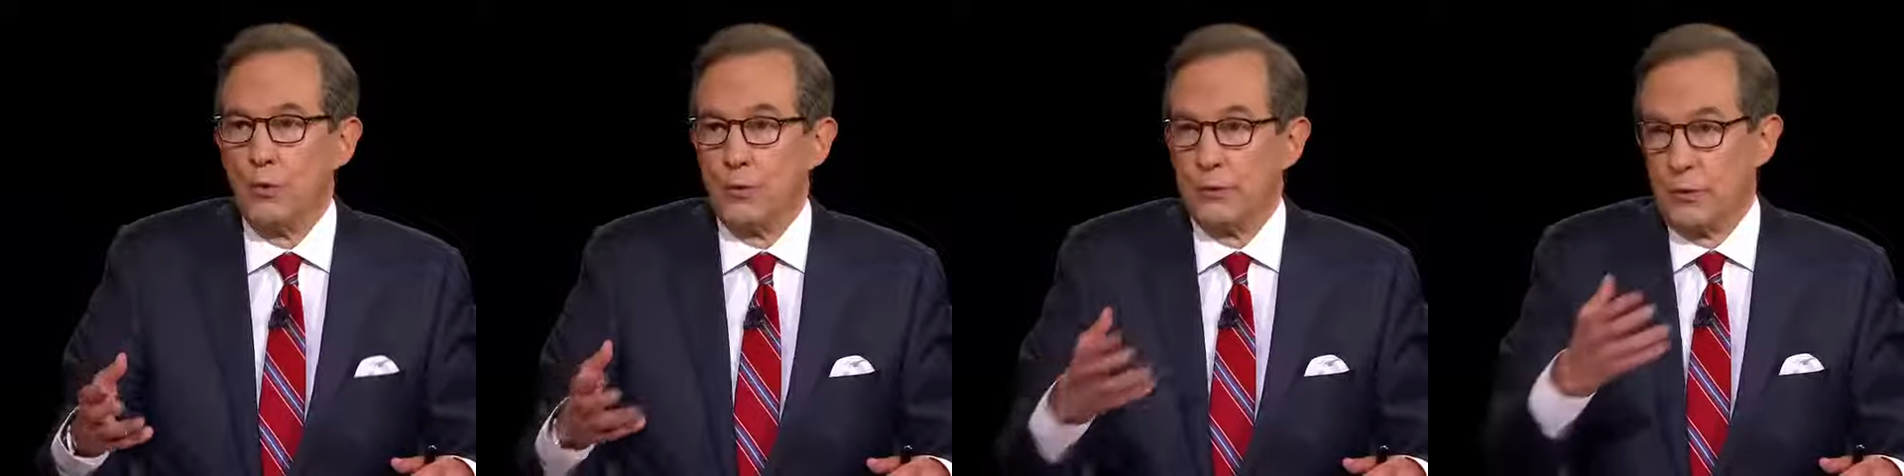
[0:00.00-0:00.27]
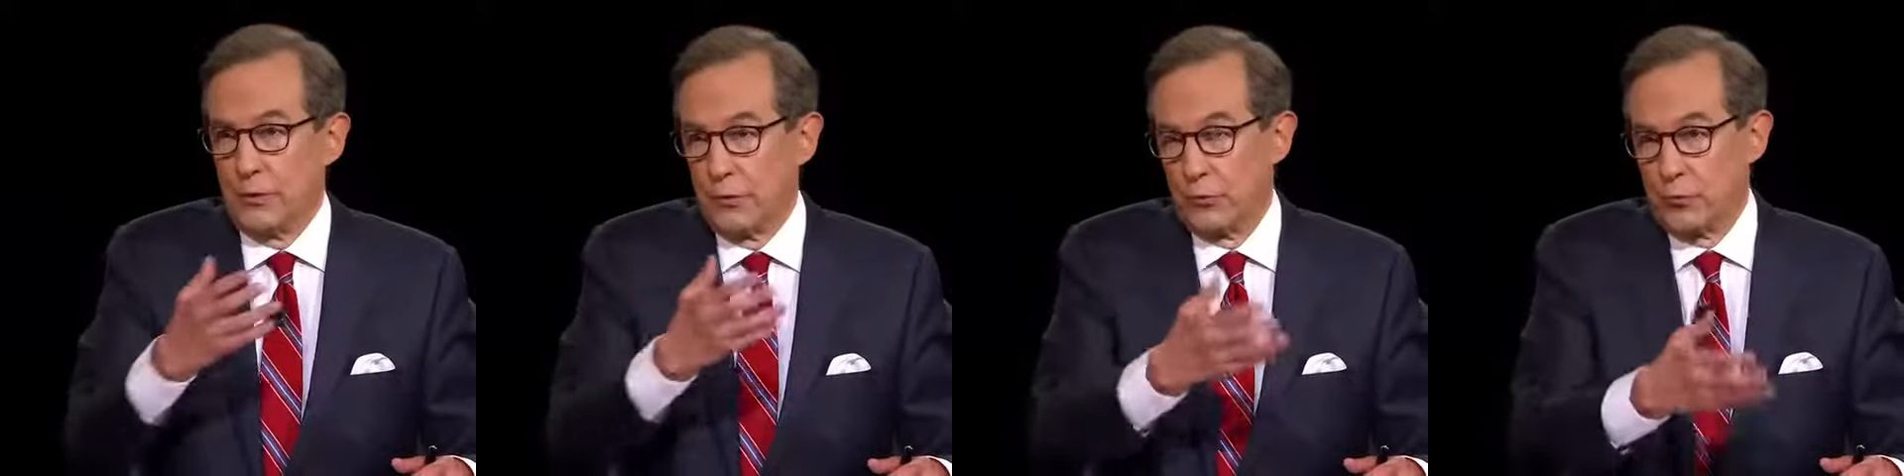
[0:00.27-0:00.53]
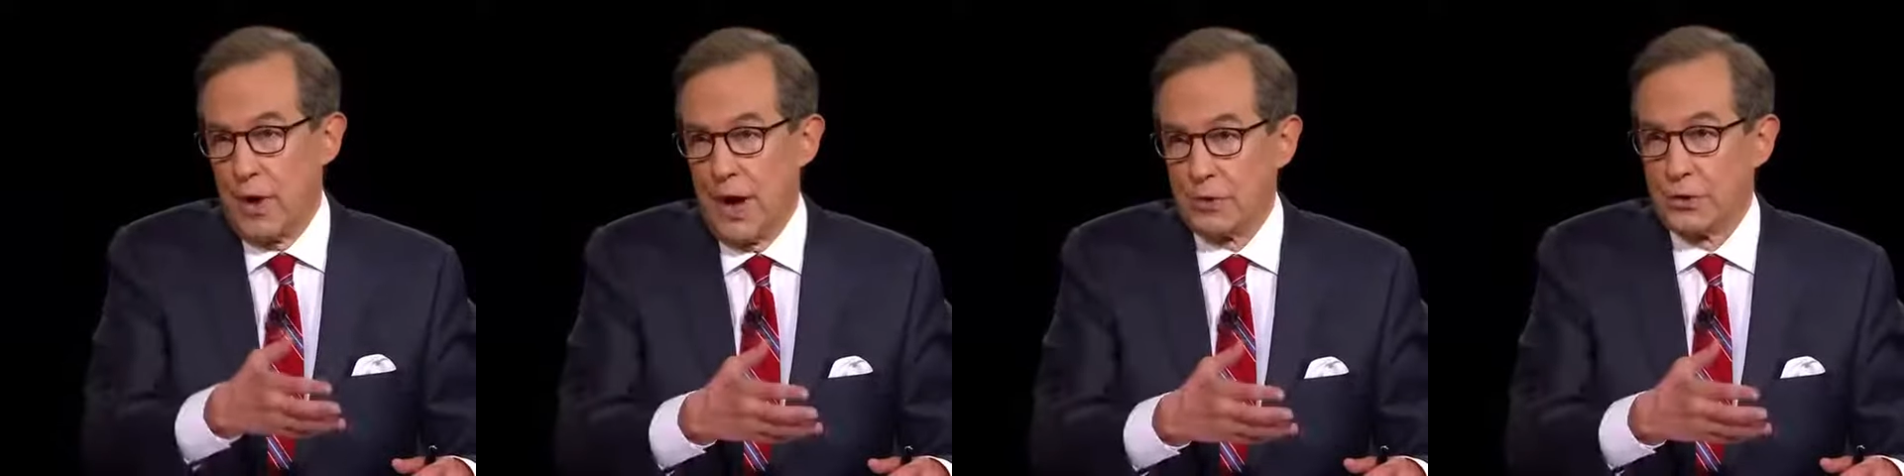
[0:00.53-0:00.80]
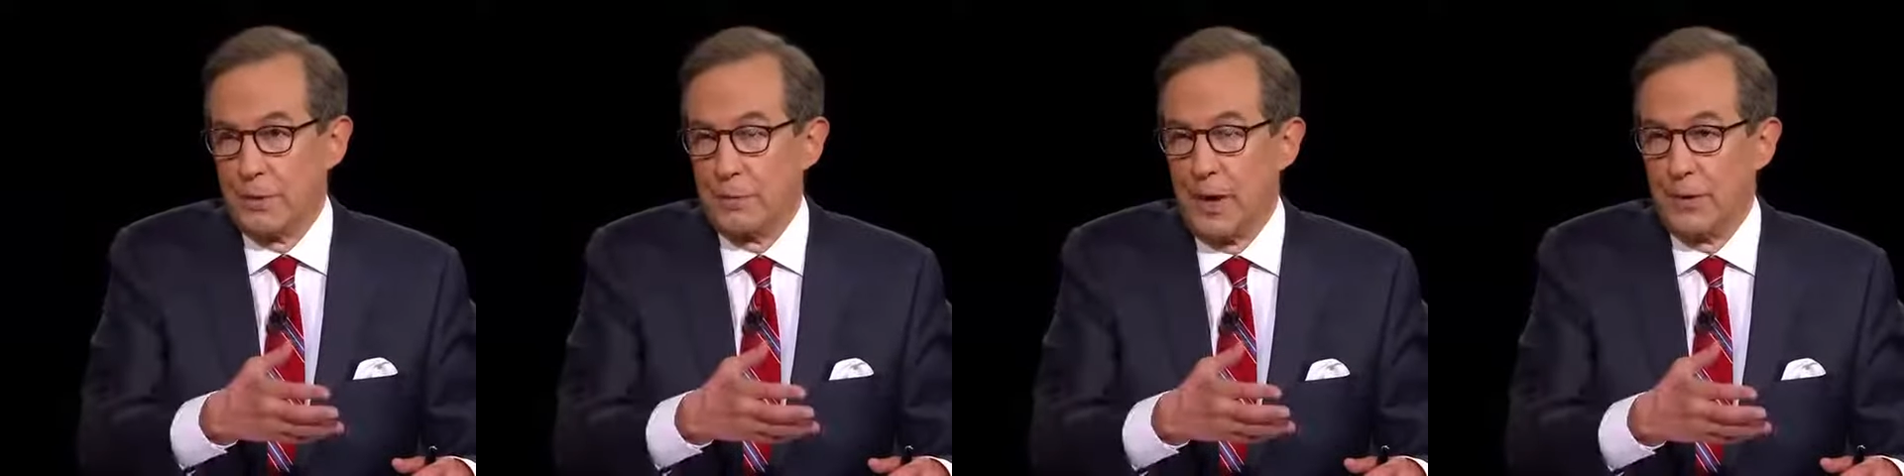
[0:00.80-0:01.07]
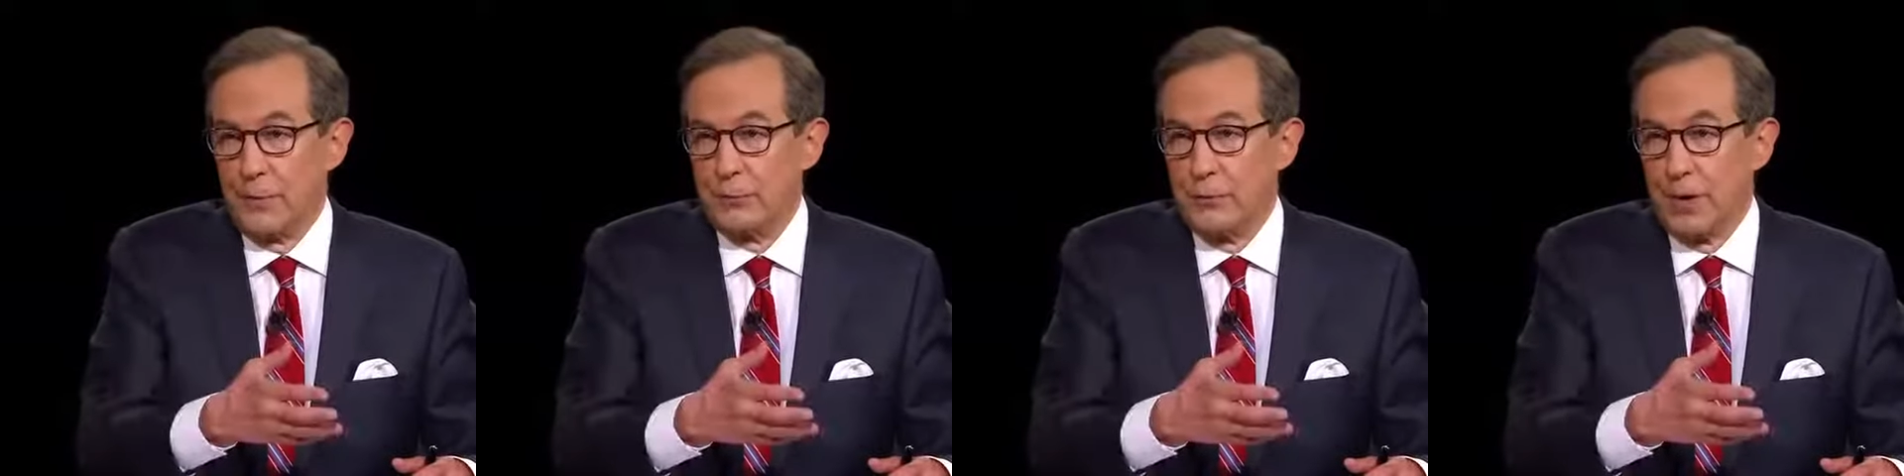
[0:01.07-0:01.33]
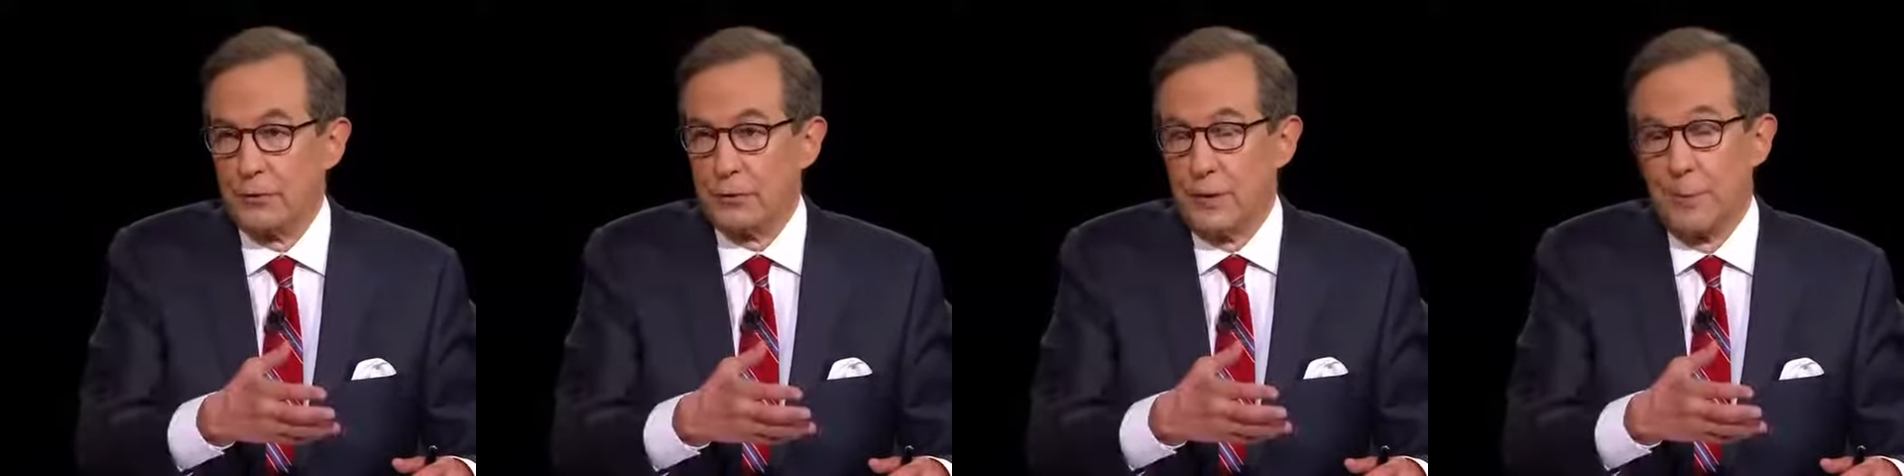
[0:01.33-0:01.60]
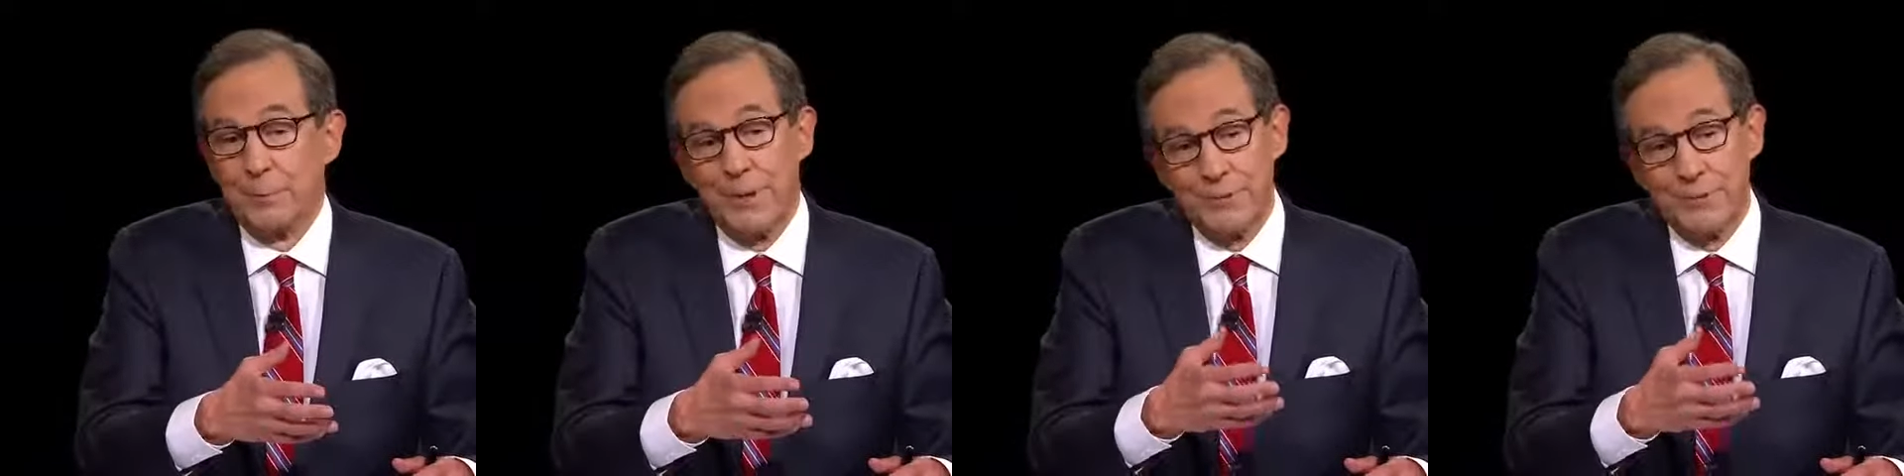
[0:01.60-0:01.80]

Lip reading: this a distraction by the president,